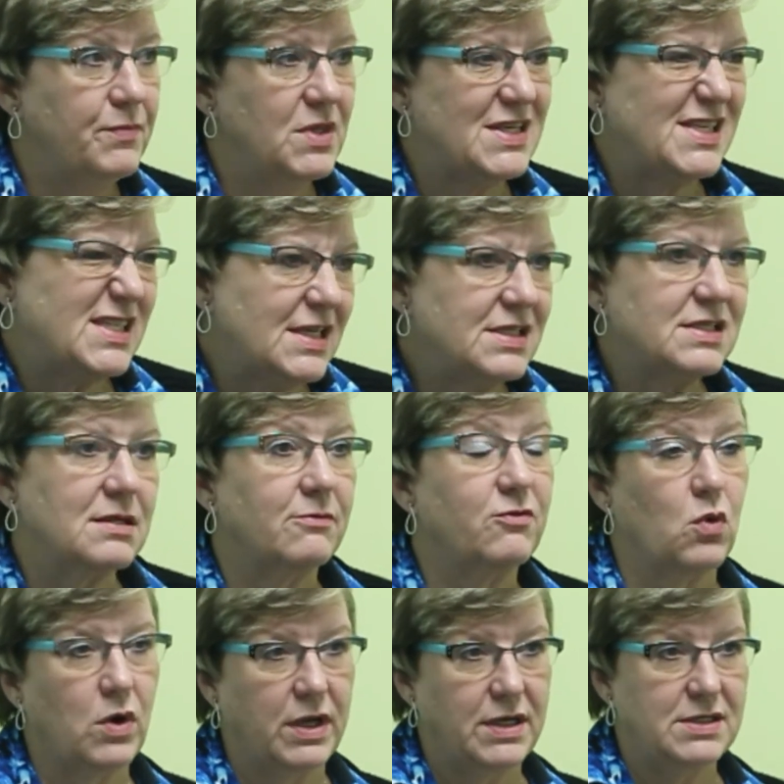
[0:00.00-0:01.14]
system
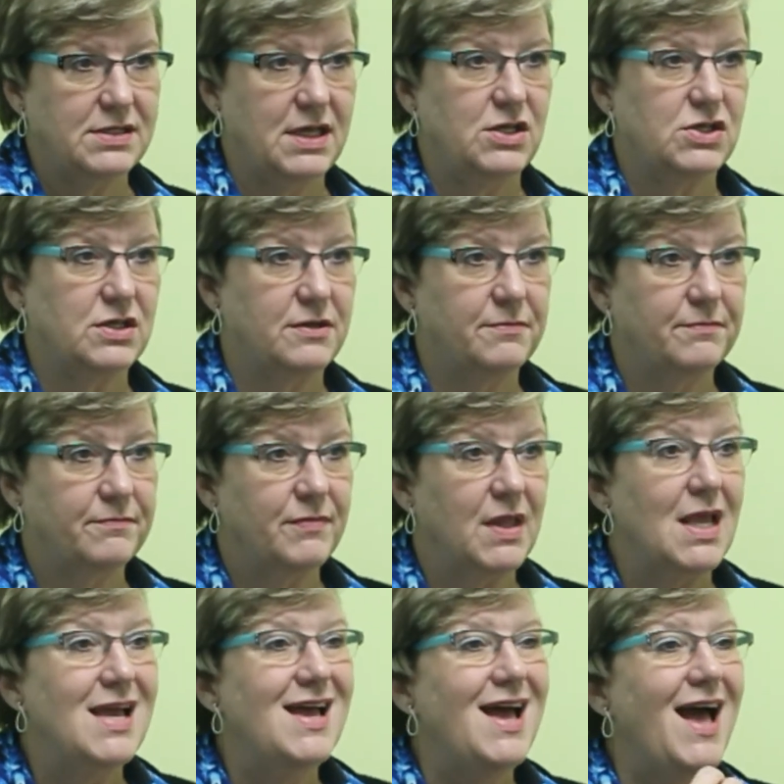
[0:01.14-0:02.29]
for organization.
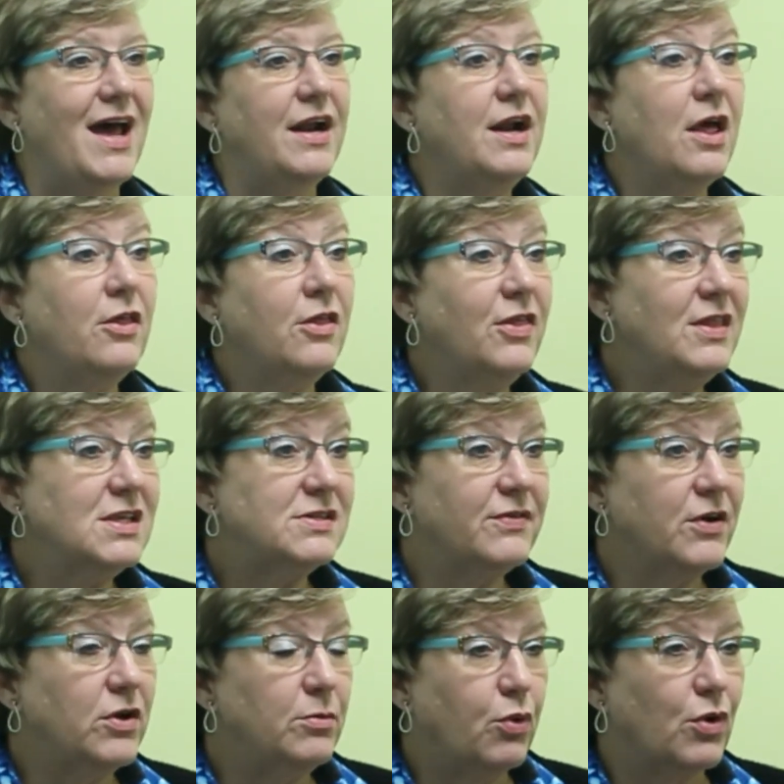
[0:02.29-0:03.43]
And another thing that's
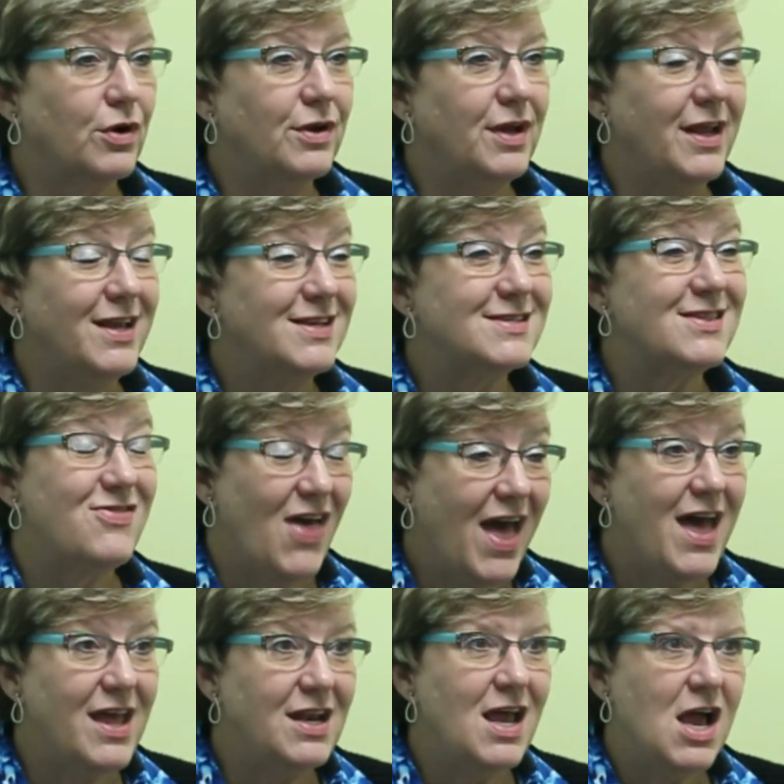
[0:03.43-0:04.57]
very important is
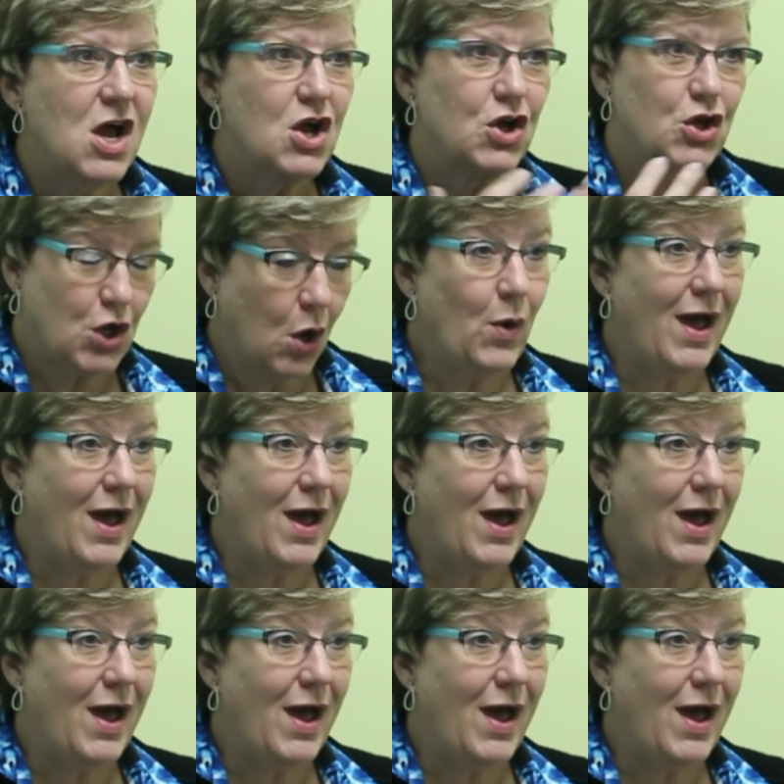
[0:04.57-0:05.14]
then go